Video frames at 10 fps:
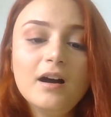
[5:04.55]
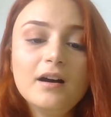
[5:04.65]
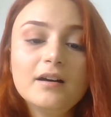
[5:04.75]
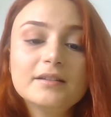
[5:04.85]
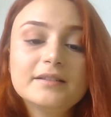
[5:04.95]

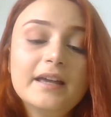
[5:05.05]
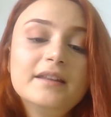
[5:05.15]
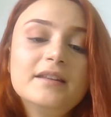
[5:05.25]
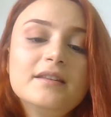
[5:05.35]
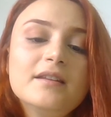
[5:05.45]
Uh,
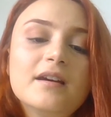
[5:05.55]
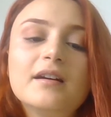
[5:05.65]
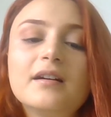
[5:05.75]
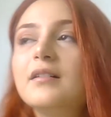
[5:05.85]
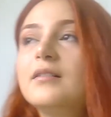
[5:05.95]

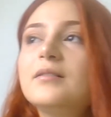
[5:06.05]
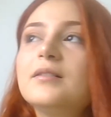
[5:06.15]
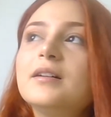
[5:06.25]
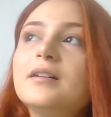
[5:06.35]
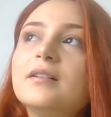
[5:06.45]
then uh,
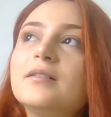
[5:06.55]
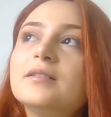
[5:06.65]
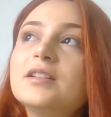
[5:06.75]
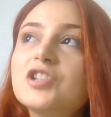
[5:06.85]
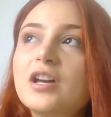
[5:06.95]

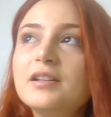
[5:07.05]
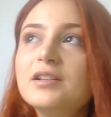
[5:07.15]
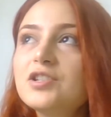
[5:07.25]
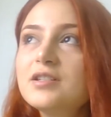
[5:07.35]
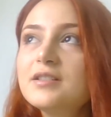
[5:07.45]
uh, the
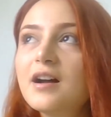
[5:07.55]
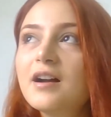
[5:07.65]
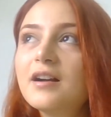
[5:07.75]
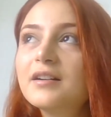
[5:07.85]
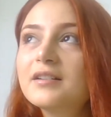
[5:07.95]

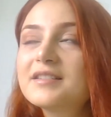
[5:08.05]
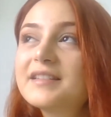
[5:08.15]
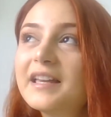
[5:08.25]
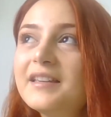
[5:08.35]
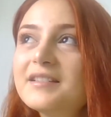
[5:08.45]
challenges
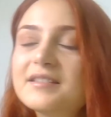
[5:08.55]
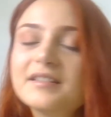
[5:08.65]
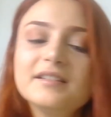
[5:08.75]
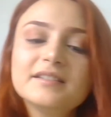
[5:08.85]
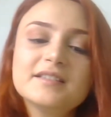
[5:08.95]
are staying
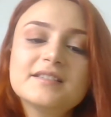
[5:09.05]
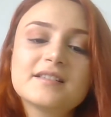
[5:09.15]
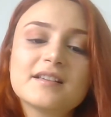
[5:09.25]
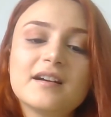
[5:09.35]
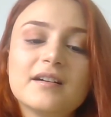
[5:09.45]
still
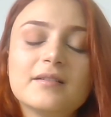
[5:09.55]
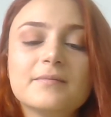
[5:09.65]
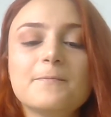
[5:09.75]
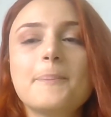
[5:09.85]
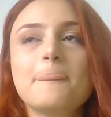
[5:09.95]
this
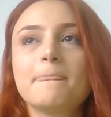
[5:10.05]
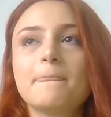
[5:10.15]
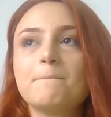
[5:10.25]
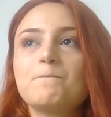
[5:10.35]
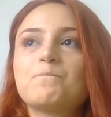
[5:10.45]

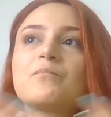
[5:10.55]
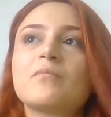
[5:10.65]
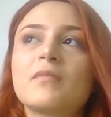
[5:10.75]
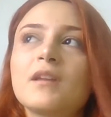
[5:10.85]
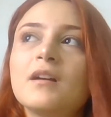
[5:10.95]
mm,
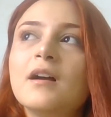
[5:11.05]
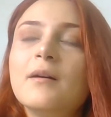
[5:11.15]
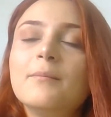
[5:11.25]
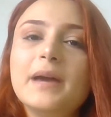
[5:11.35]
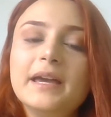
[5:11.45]

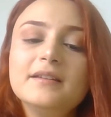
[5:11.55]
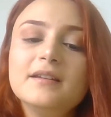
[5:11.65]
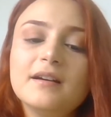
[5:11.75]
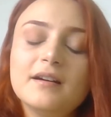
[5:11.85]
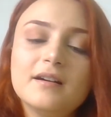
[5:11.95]

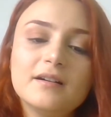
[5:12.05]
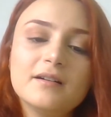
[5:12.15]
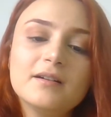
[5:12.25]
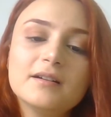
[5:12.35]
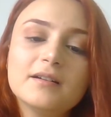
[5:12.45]
main
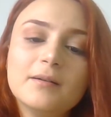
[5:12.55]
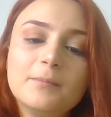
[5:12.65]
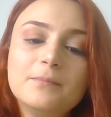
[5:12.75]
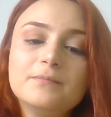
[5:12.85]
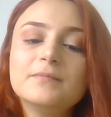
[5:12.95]

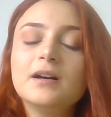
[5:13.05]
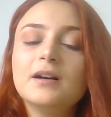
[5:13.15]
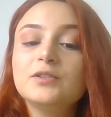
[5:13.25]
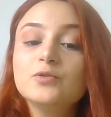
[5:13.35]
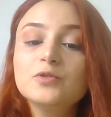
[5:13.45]

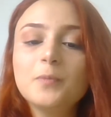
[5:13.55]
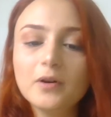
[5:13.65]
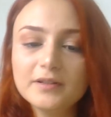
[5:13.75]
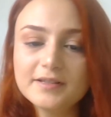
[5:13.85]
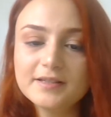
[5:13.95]
uh,
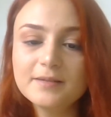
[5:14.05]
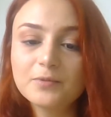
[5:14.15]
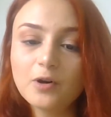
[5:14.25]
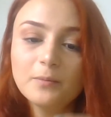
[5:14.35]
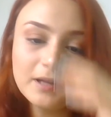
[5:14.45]
youth
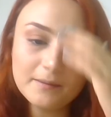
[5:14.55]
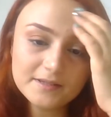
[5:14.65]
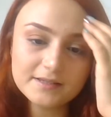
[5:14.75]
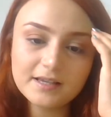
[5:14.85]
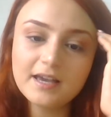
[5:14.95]
policy
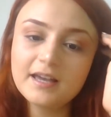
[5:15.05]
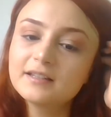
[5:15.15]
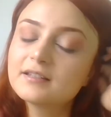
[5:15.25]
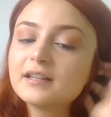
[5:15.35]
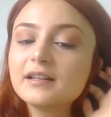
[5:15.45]
problems
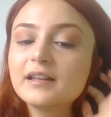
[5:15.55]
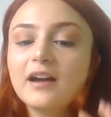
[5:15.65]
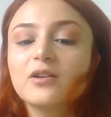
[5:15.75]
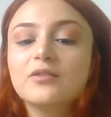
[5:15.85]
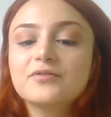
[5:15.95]
and the
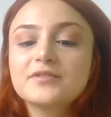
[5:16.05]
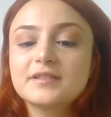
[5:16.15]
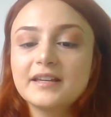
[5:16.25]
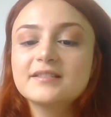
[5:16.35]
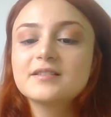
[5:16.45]
lack
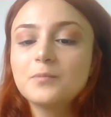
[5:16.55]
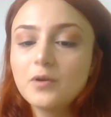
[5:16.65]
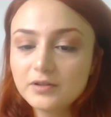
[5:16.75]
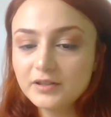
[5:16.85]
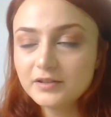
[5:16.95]
of
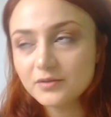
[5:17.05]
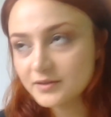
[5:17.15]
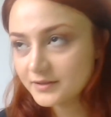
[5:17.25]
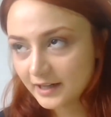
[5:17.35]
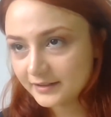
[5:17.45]

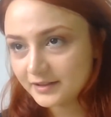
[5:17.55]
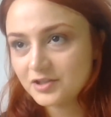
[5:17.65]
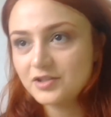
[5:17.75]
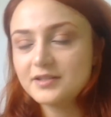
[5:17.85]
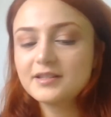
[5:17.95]
state-supported youth
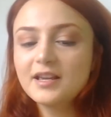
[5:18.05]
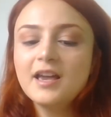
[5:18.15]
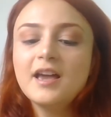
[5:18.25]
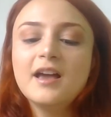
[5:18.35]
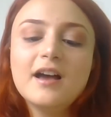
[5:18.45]
strategies.
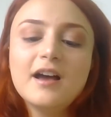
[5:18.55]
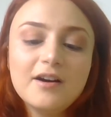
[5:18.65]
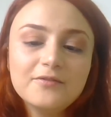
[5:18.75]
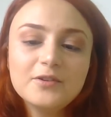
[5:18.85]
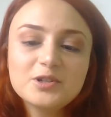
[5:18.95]

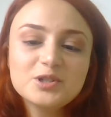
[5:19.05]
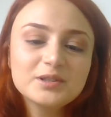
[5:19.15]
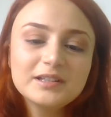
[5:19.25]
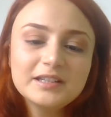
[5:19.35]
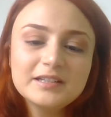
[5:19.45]
Uh,
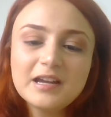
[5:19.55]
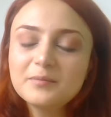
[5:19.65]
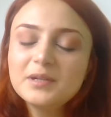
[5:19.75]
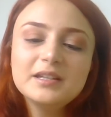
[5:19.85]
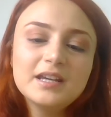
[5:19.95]
unfortunately,
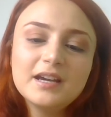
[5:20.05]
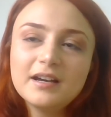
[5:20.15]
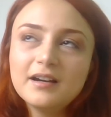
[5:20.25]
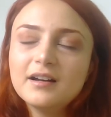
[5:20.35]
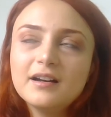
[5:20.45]
in
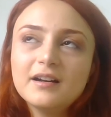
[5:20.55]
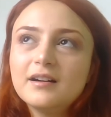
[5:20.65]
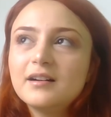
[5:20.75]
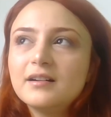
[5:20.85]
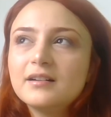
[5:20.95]
Armenia,
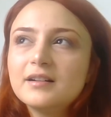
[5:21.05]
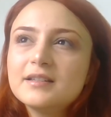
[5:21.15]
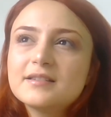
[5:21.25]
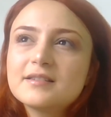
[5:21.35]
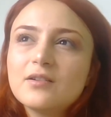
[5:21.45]

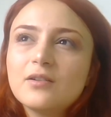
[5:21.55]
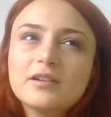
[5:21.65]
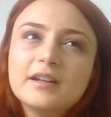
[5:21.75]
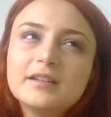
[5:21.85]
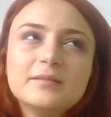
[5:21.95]
uh, it's
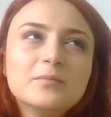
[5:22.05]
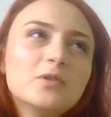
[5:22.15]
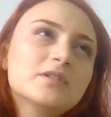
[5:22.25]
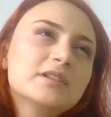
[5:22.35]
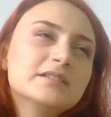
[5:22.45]
already
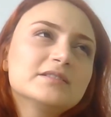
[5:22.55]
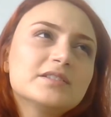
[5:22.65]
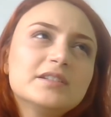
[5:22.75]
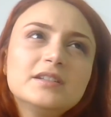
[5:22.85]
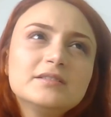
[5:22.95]
more
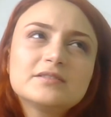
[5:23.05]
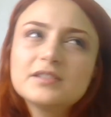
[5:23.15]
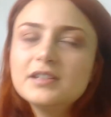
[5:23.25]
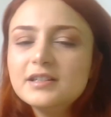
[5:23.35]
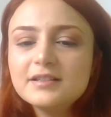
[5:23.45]
than
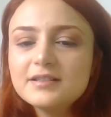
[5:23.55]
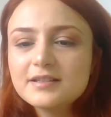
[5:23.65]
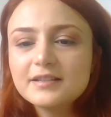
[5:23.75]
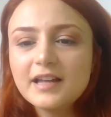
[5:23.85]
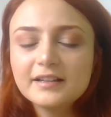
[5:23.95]
three, three
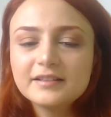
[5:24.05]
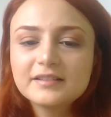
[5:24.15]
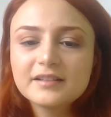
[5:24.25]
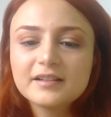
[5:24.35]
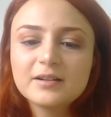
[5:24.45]
years
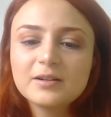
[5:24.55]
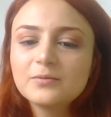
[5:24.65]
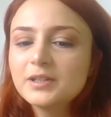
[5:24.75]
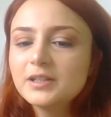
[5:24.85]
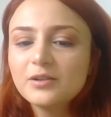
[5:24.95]
that
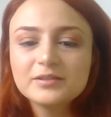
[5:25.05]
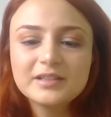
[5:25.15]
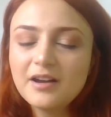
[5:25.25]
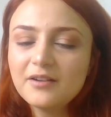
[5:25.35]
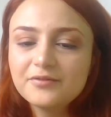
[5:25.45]
uh, we
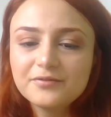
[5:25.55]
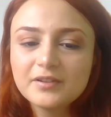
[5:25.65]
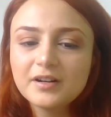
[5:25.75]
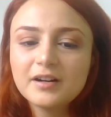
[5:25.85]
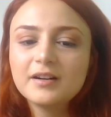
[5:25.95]
don't have
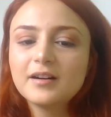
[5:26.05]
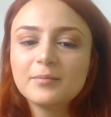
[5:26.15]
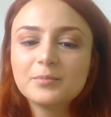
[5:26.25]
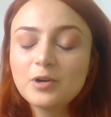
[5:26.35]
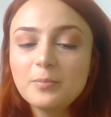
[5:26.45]
uh,
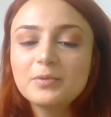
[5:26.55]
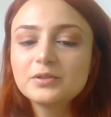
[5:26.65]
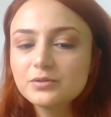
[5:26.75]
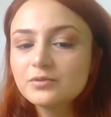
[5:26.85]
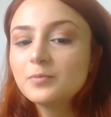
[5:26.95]
a
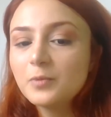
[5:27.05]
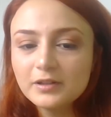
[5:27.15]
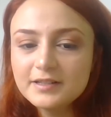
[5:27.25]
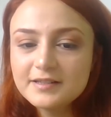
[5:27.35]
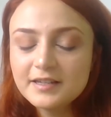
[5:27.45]
proper youth
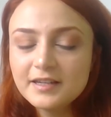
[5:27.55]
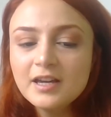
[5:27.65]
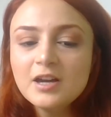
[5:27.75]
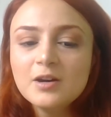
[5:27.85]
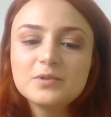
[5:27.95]

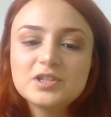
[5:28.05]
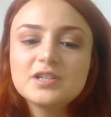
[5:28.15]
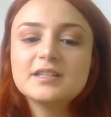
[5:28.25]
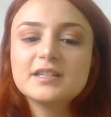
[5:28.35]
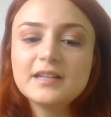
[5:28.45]
policy,
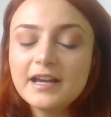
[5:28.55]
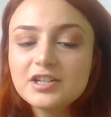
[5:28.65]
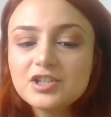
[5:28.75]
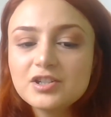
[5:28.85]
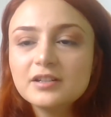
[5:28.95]
which is in
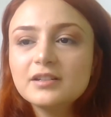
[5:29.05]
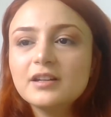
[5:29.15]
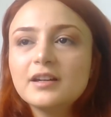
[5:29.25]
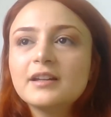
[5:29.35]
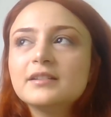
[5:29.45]

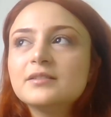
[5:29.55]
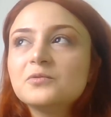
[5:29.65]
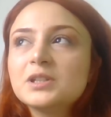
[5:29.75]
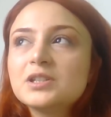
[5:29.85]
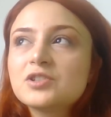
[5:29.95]
action
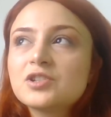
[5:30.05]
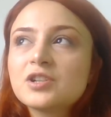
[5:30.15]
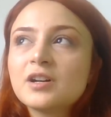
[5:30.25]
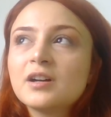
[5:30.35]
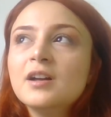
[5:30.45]
and
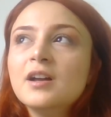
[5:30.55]
which